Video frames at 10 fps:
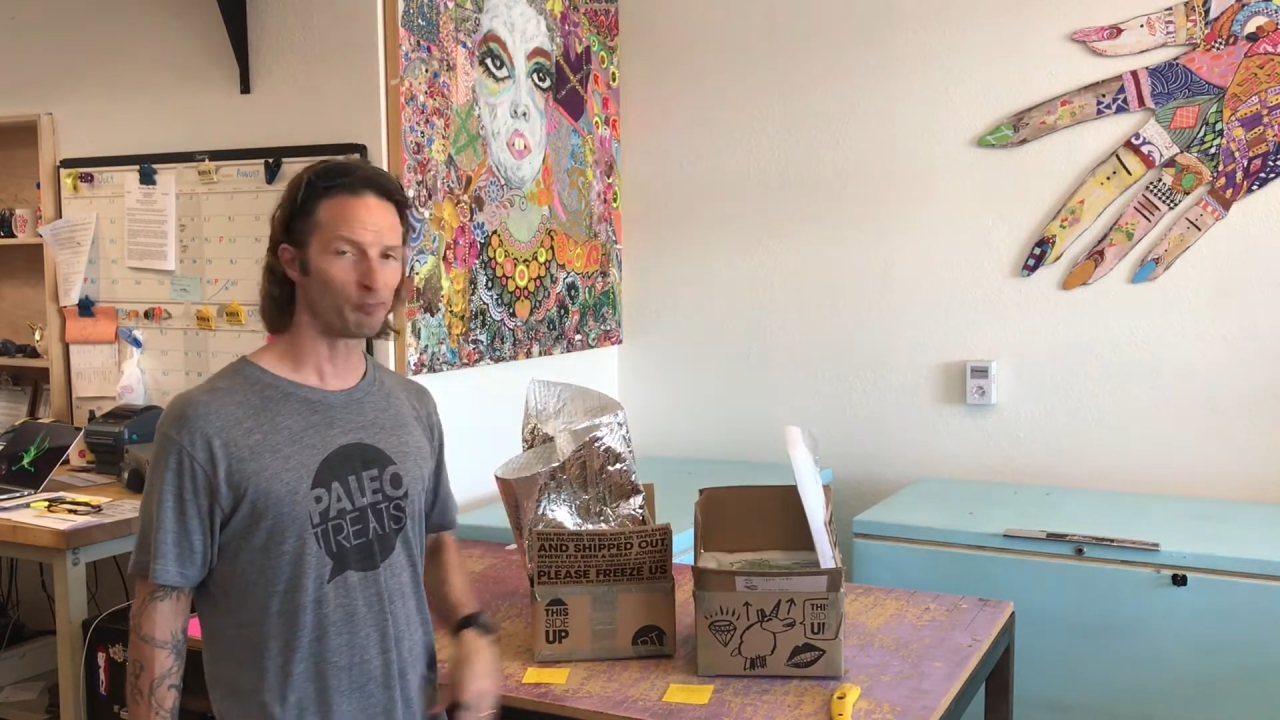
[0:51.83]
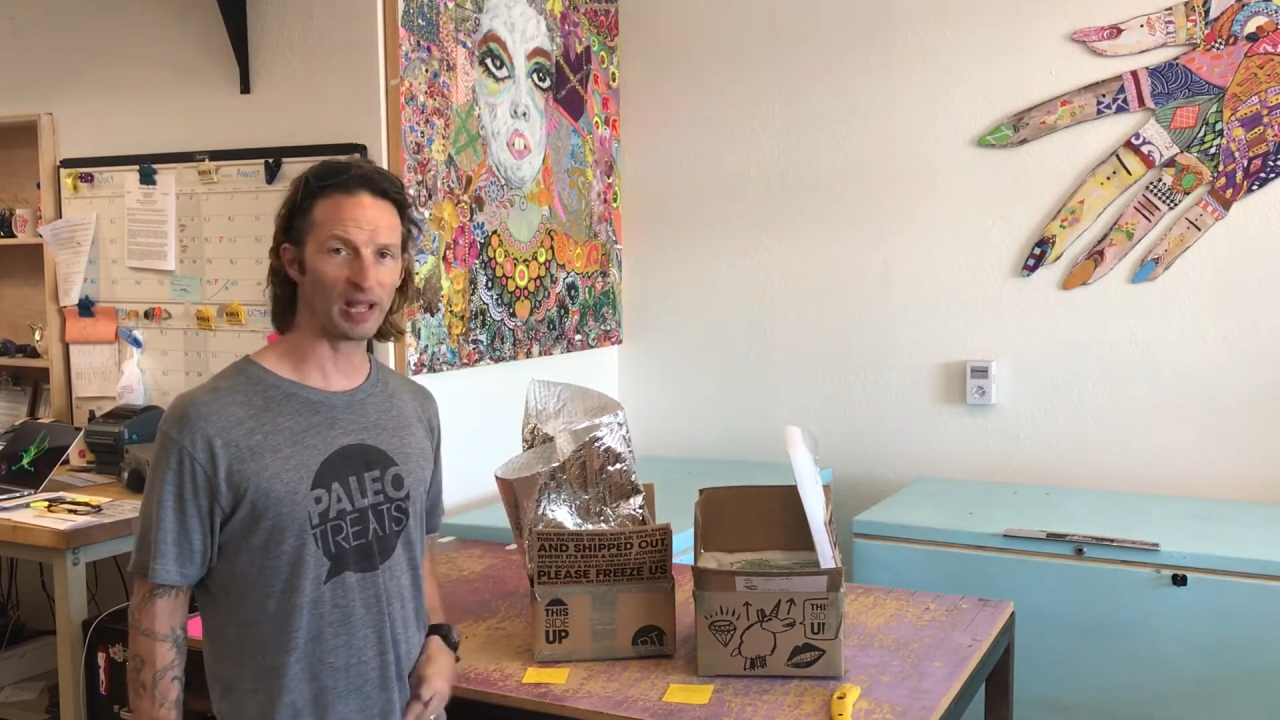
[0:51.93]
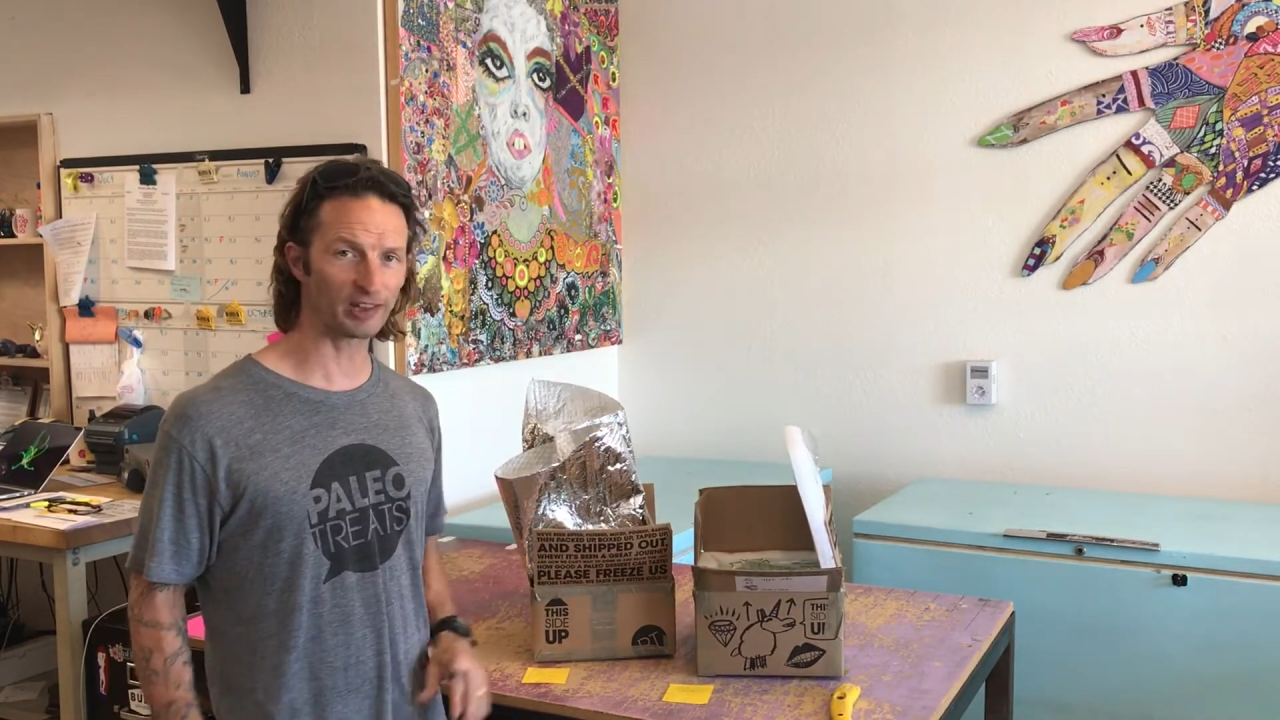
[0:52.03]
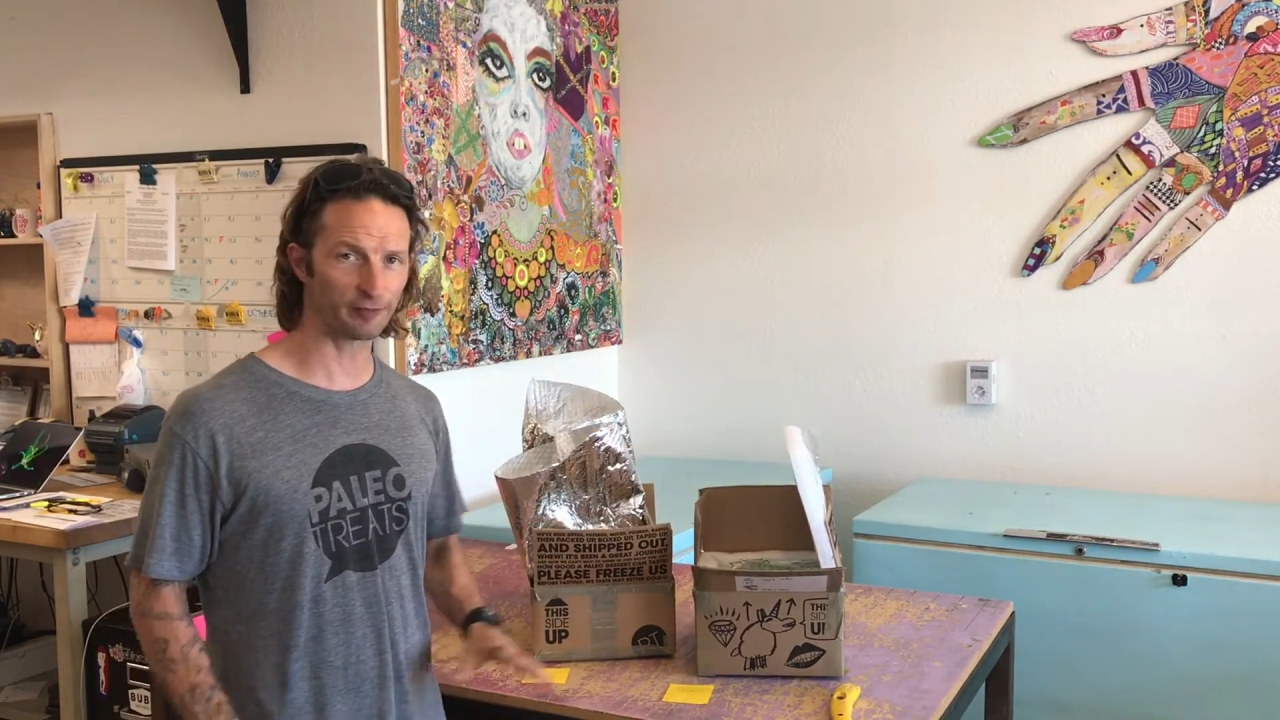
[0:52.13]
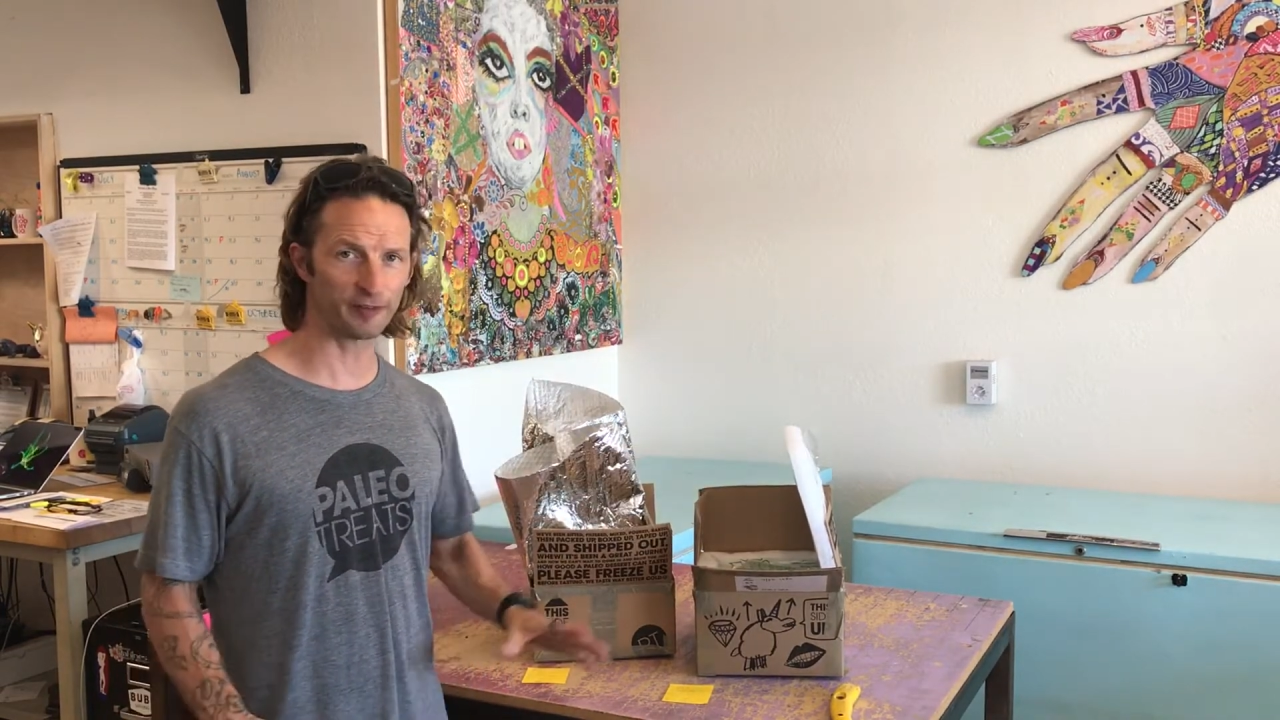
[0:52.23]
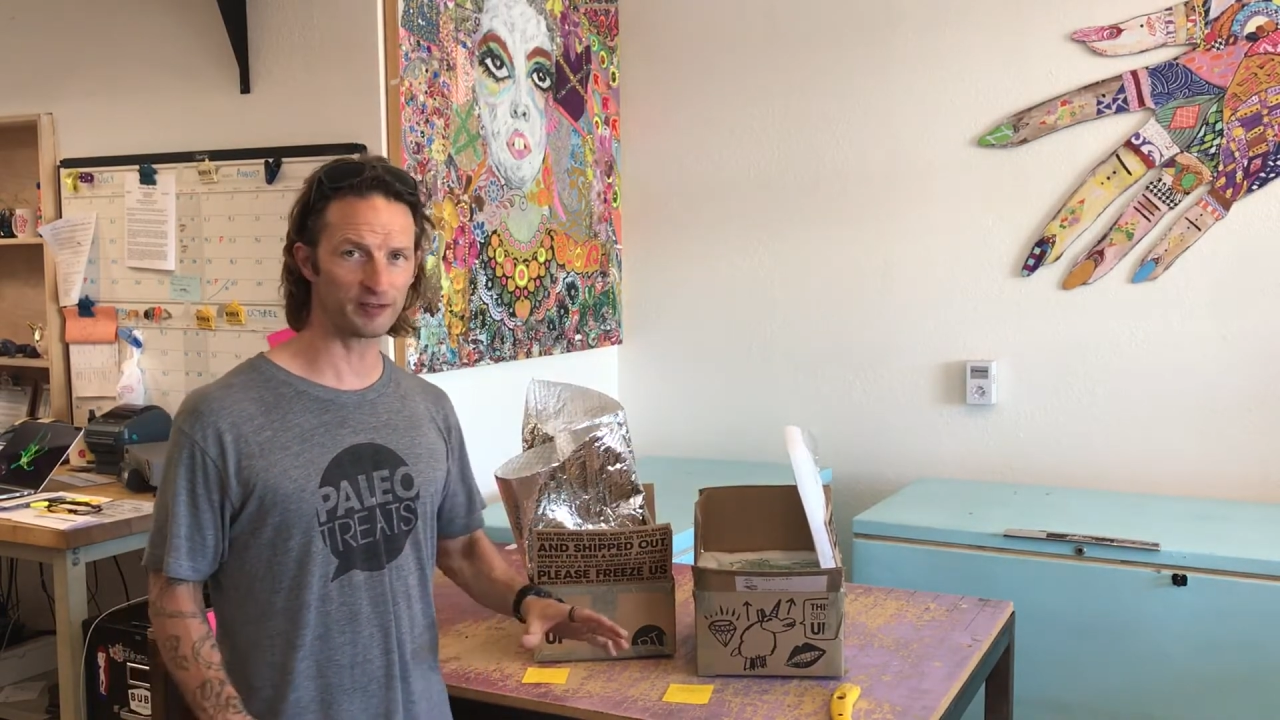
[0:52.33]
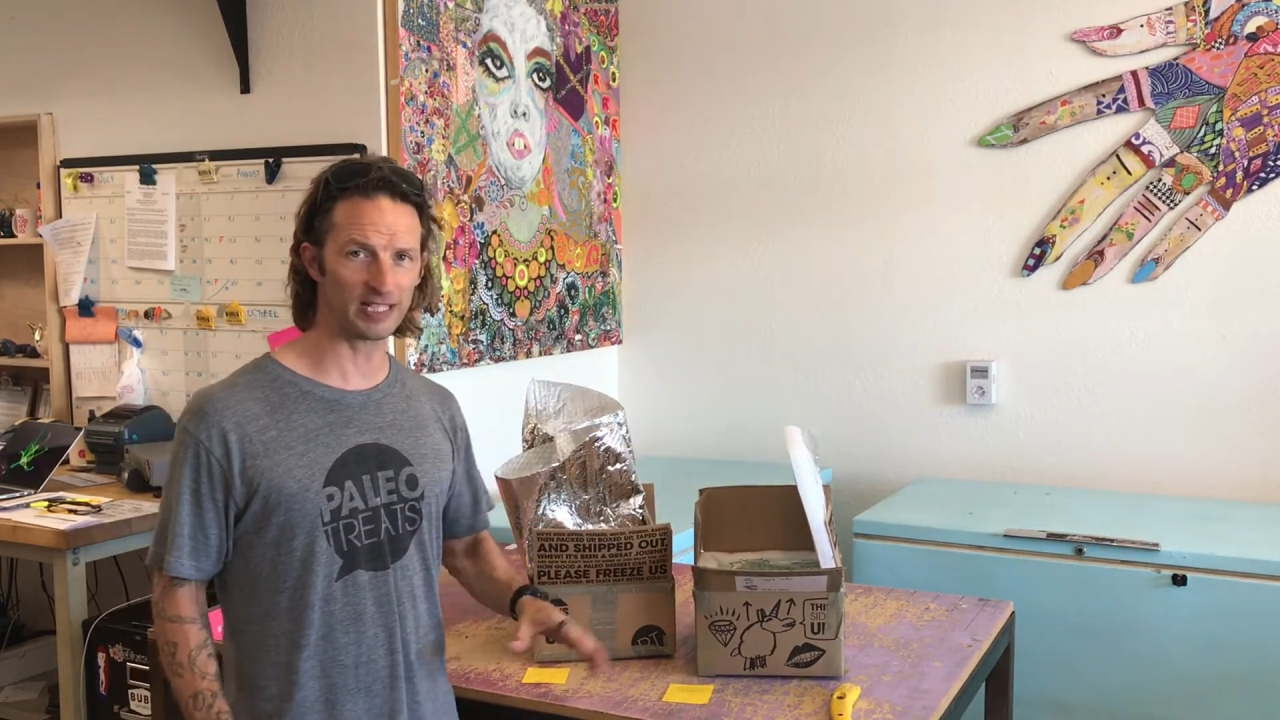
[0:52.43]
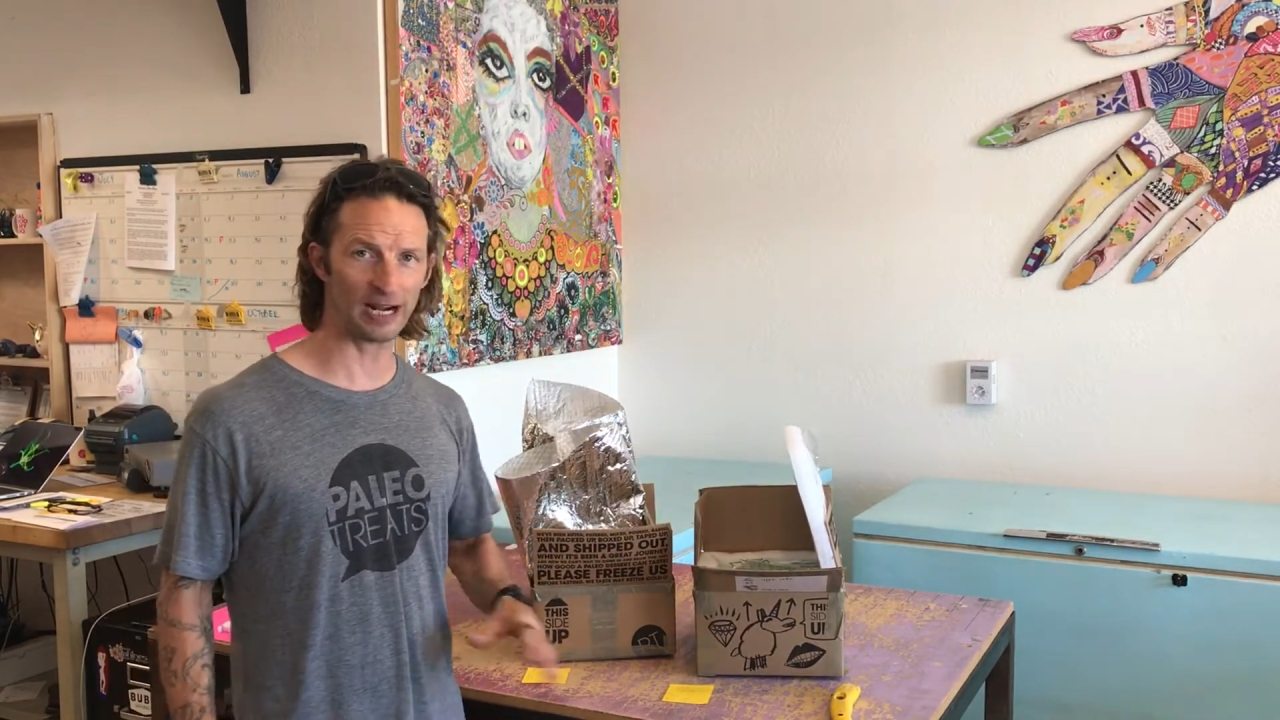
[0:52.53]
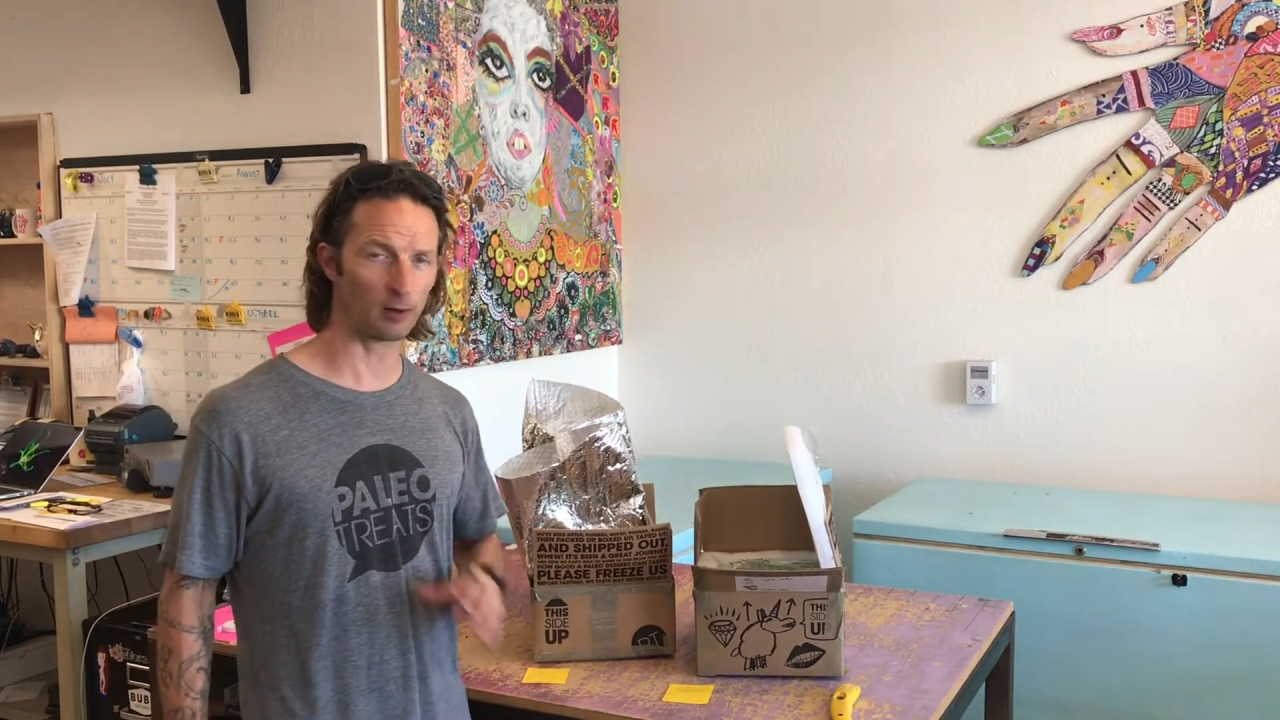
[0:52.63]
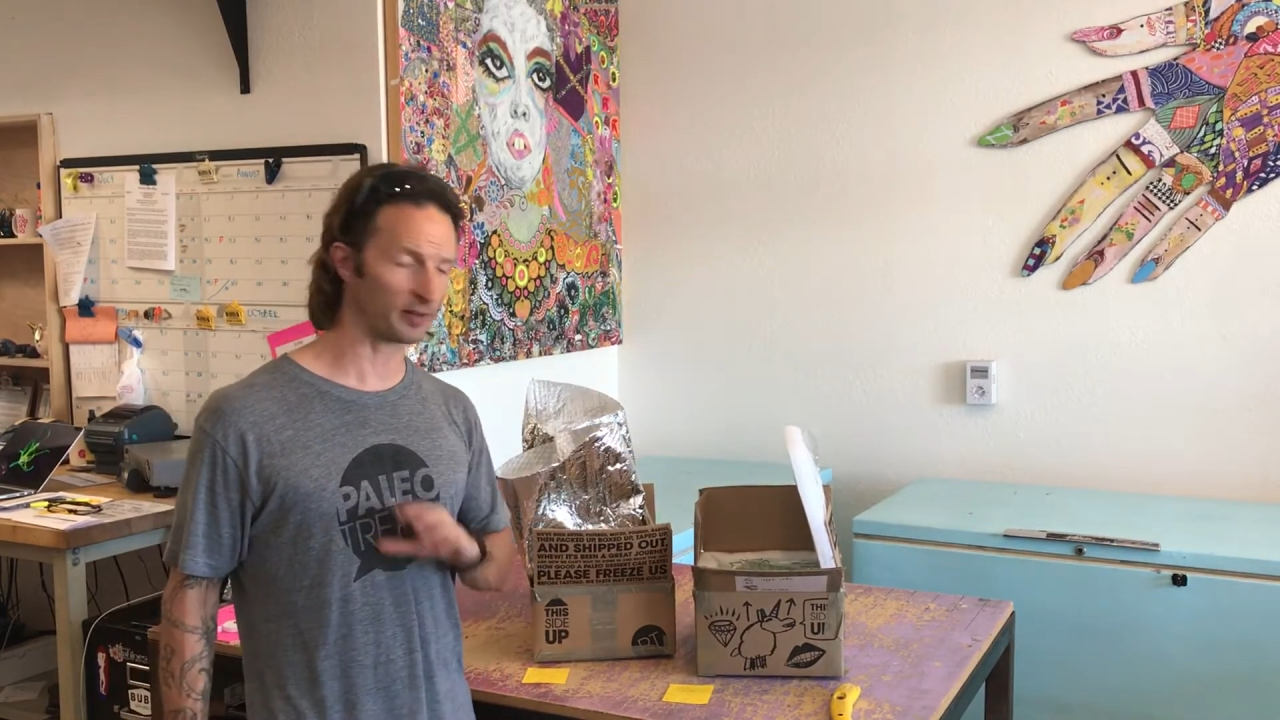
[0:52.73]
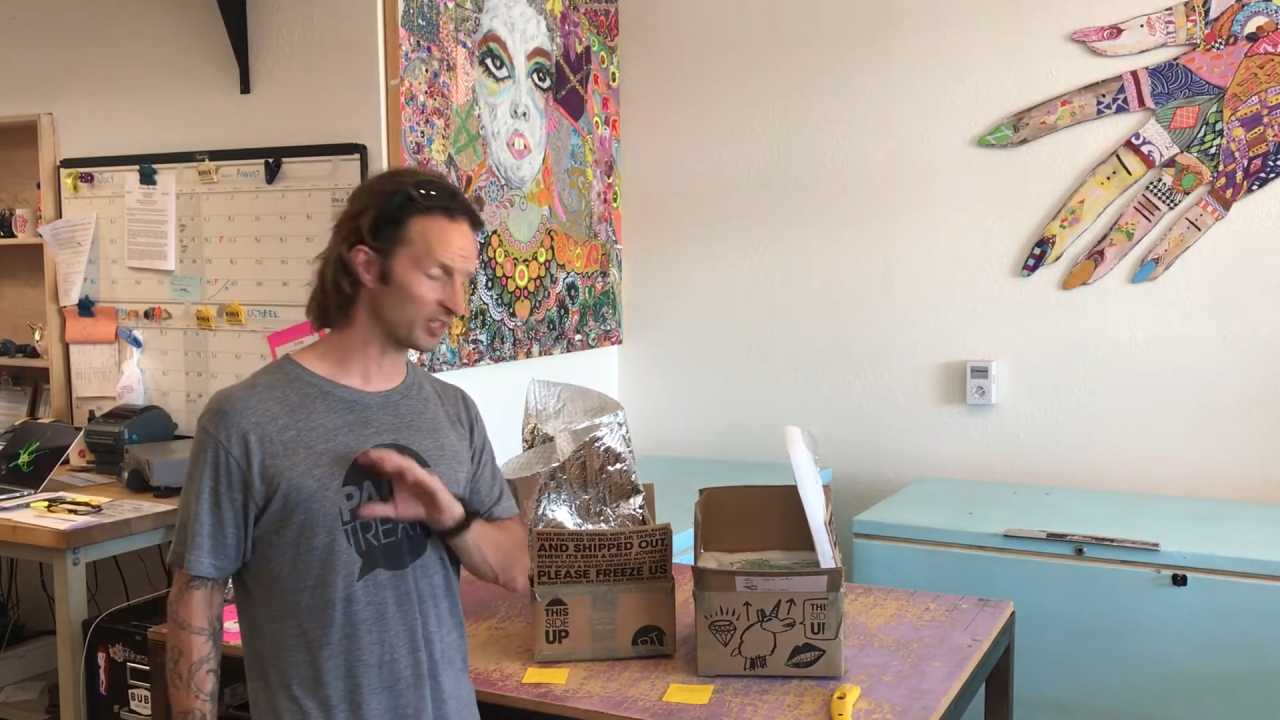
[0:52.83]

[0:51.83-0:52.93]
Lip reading: at the 15 hour mark.